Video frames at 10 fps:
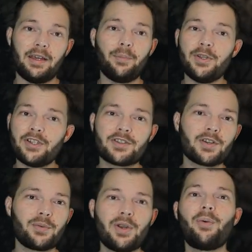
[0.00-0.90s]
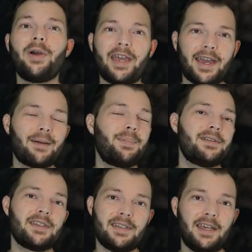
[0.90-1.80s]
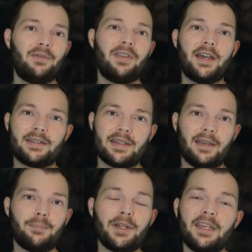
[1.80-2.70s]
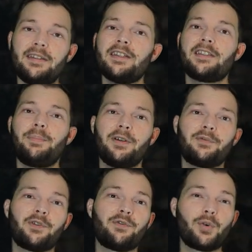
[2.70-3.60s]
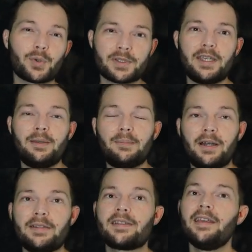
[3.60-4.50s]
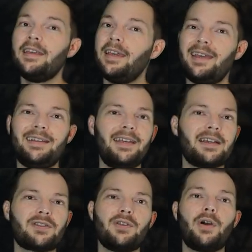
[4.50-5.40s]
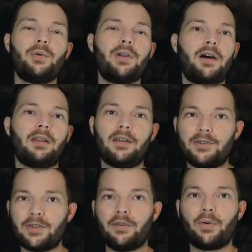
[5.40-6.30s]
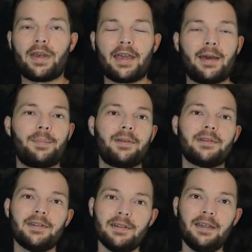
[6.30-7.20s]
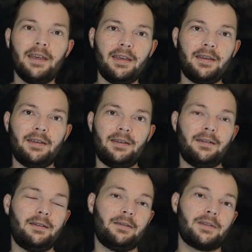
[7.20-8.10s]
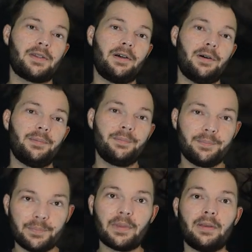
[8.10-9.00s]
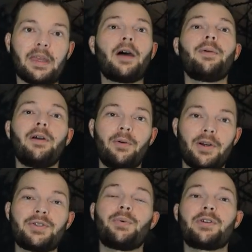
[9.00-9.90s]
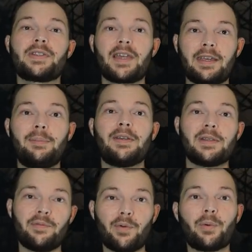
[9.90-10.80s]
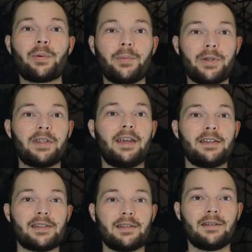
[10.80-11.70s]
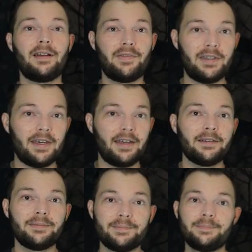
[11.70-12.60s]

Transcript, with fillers: and we just don't know what happened to David that day. But he disappeared for 14 months and he has no knowledge of what happened. So, now we go on to our second missing 411 case of the day.